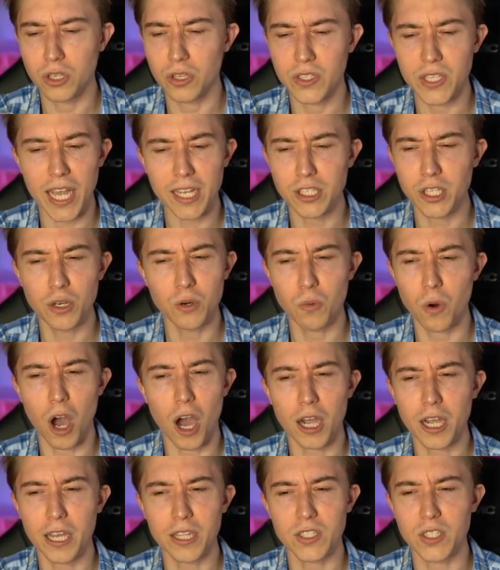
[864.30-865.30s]
Is that two
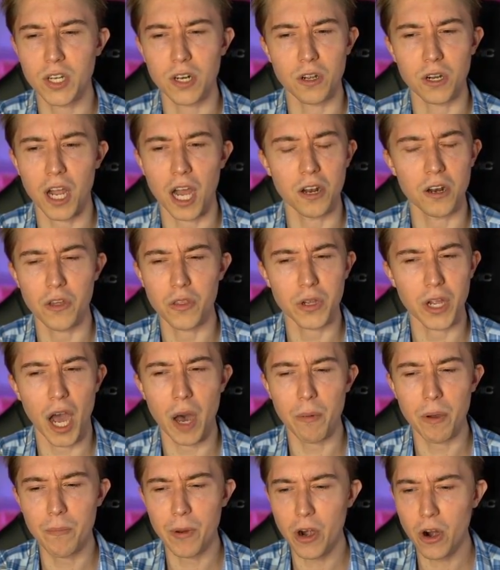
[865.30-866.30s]
rockets and another
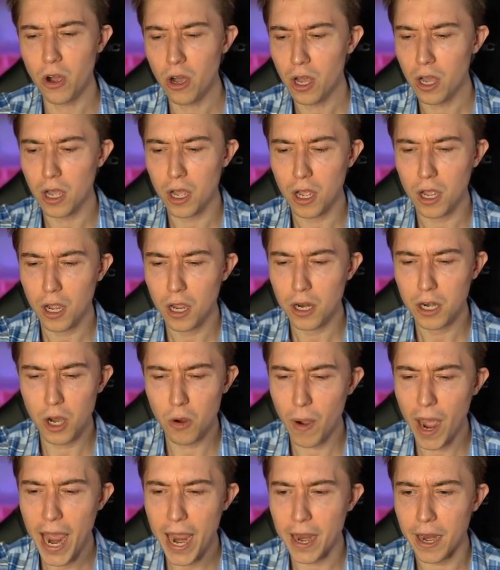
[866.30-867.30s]
Goblin Barrel?
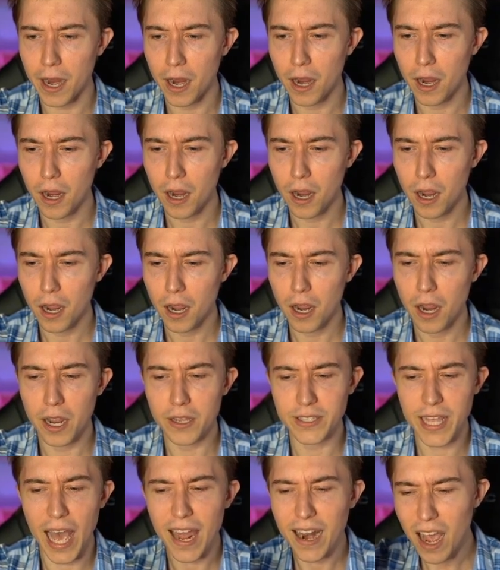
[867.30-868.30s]
No way.
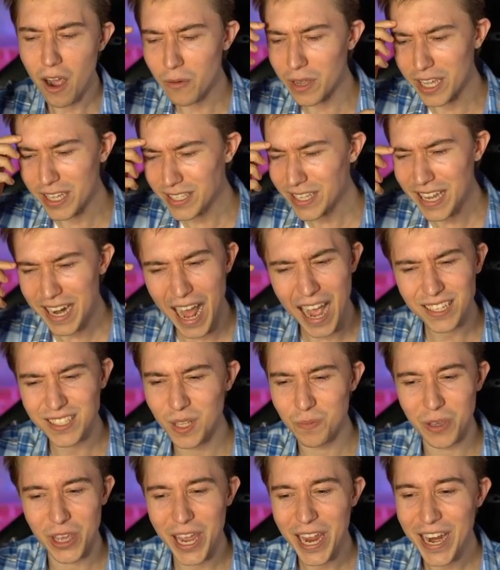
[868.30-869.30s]
Is that how easy it has
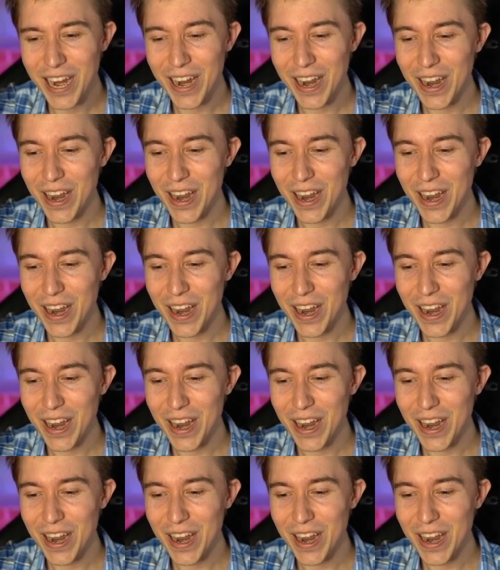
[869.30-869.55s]
to be?